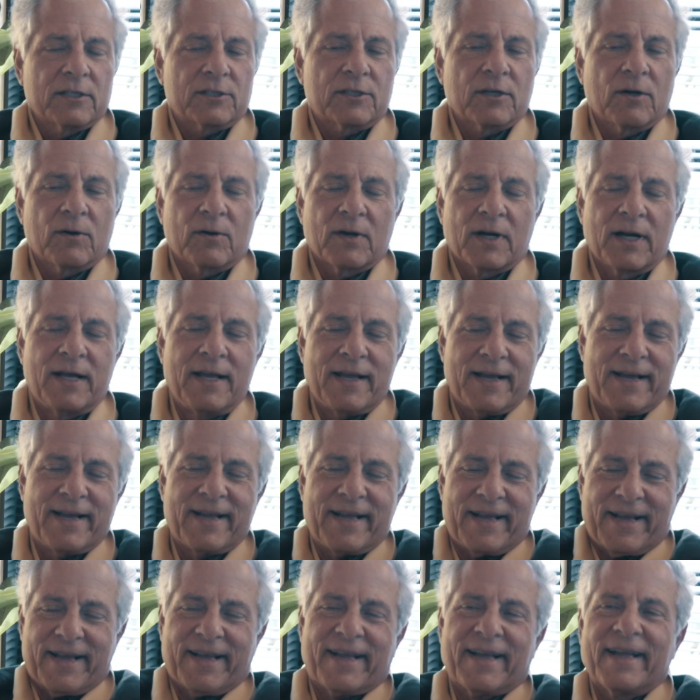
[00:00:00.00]
So
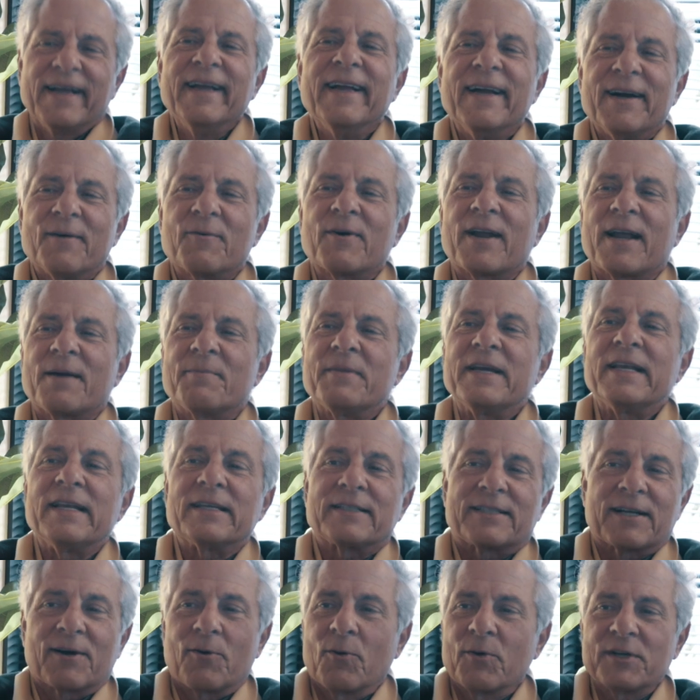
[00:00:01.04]
what I mean
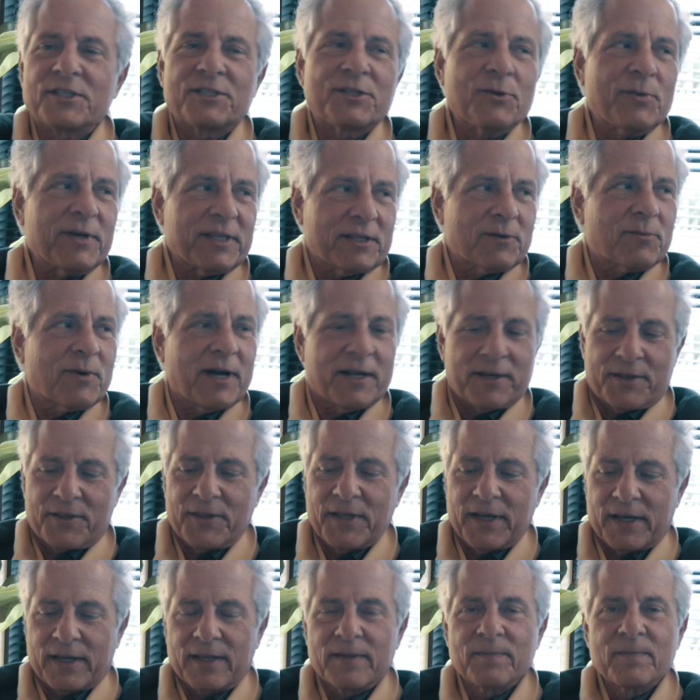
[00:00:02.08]
is they're always doing the right
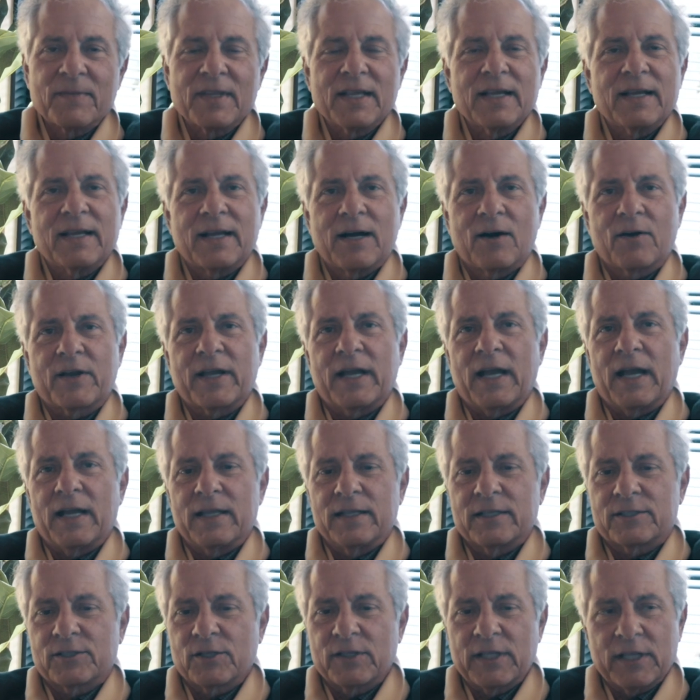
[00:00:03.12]
thing. Okay,
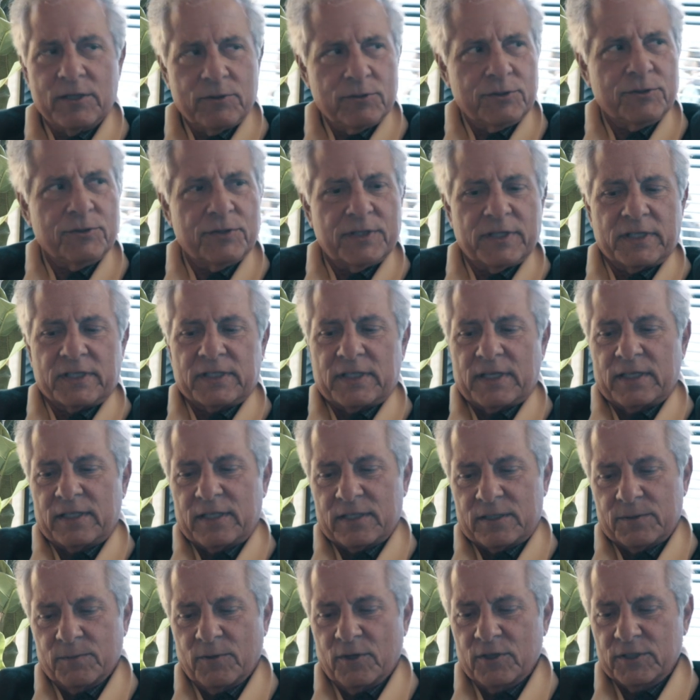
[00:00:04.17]
so they do two things. At
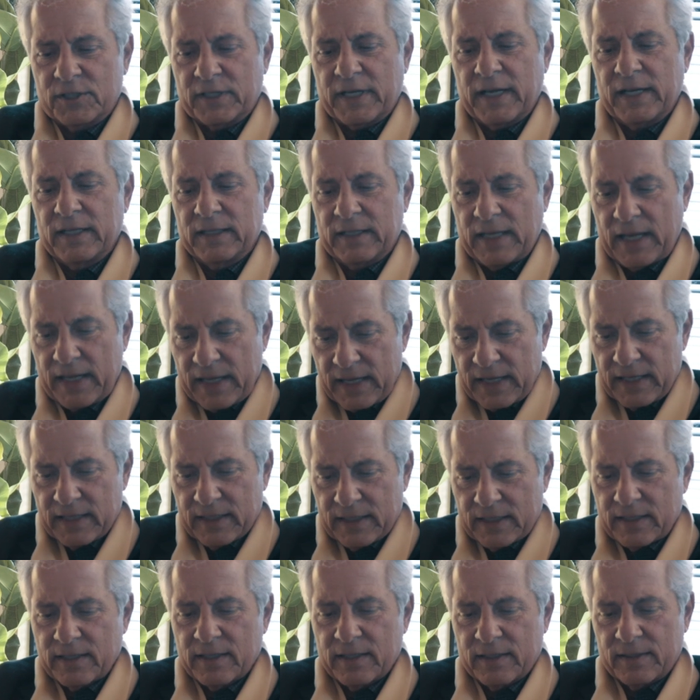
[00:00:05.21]
the small scale, they eat
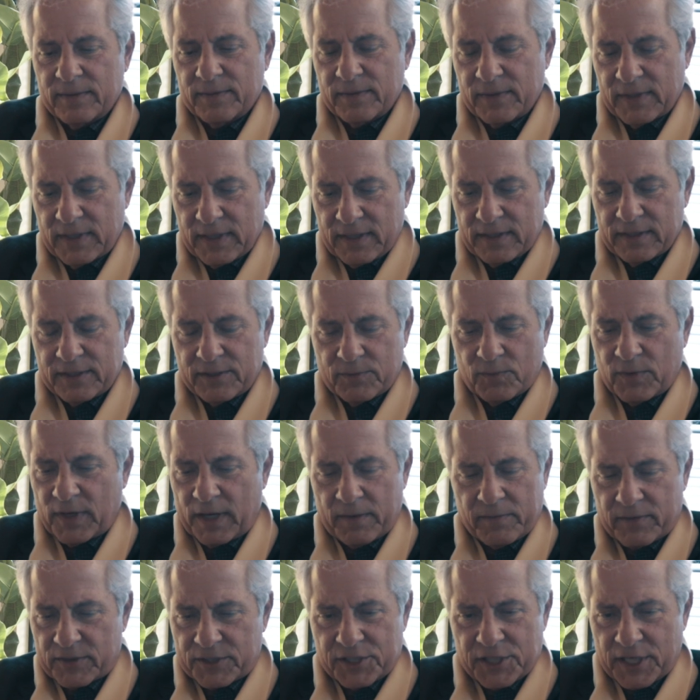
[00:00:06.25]
the
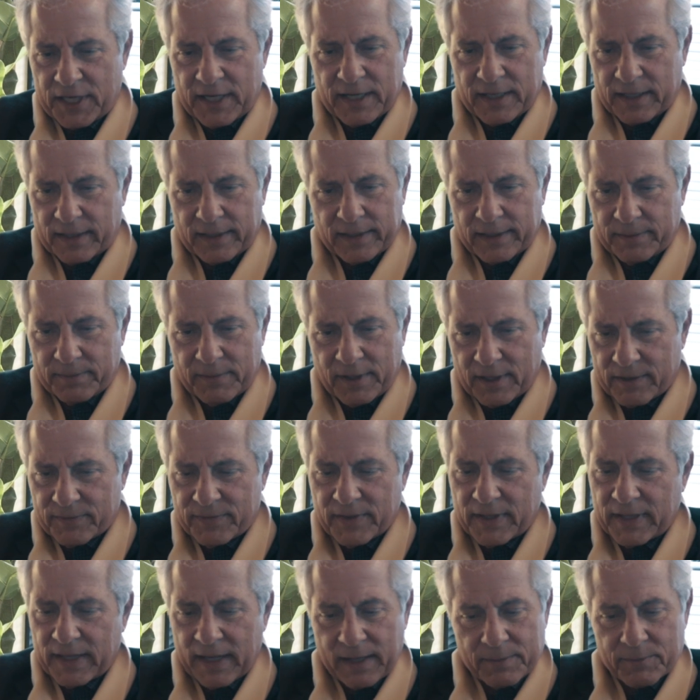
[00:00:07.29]
whatever genetically
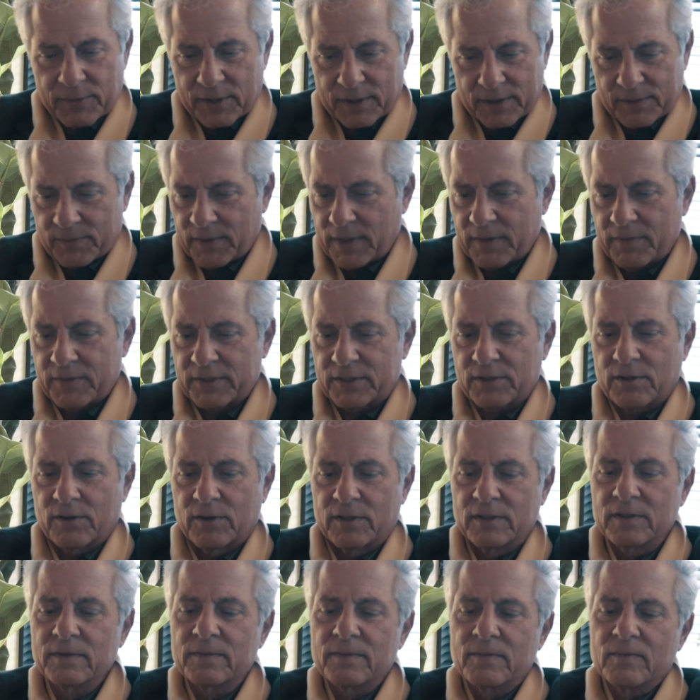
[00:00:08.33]
modified hamburger, whatever it's
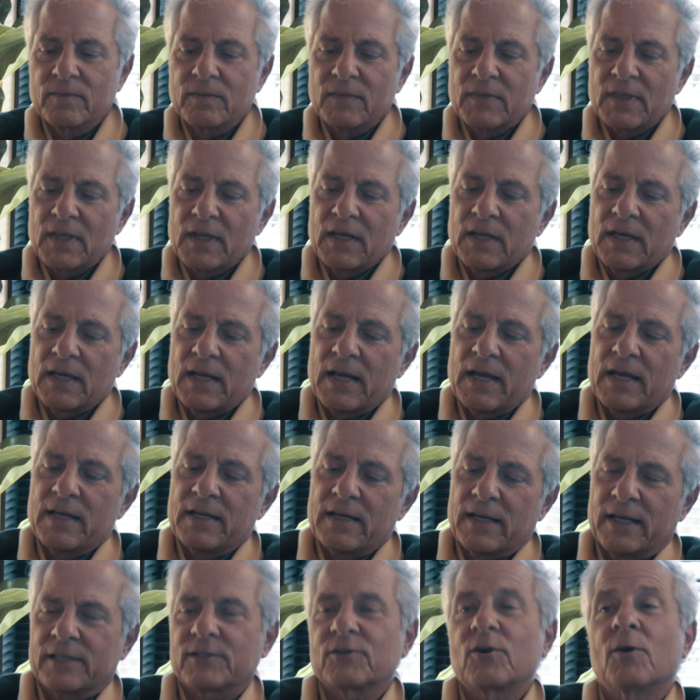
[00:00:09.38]
called.
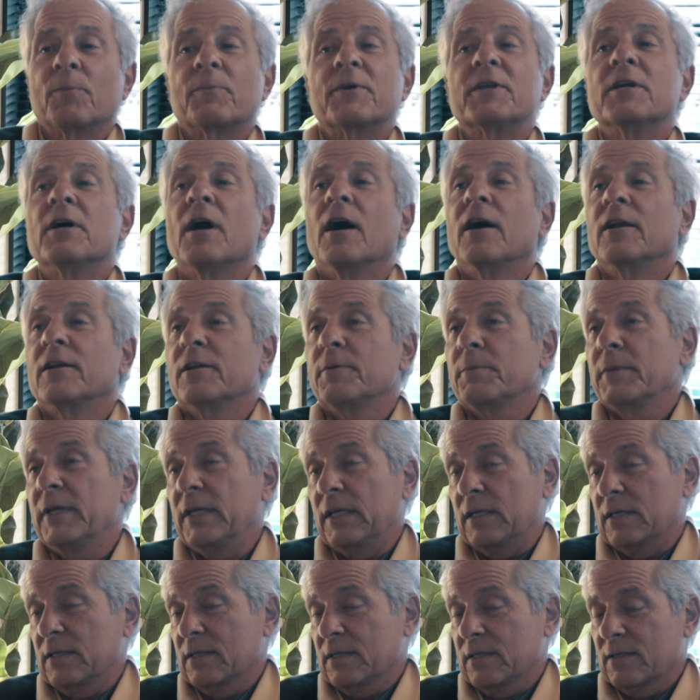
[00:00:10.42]
And it's called Beyond
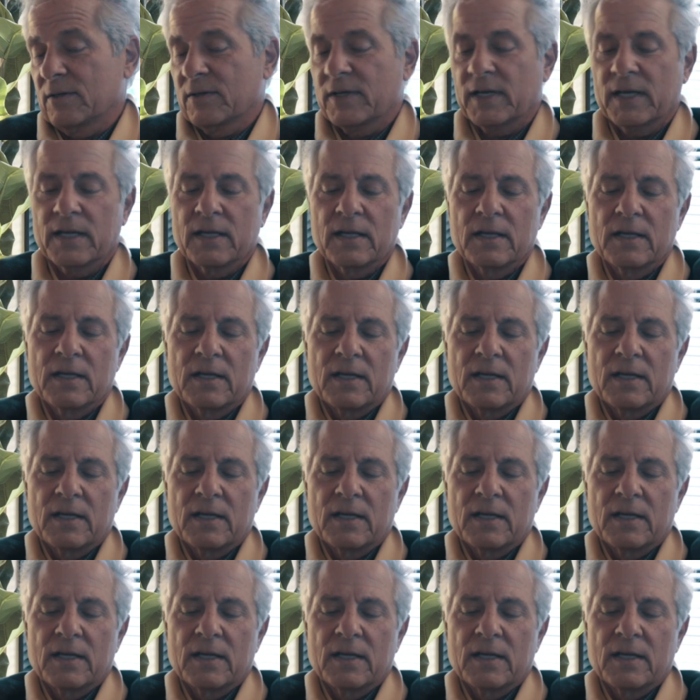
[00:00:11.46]
Meat, okay?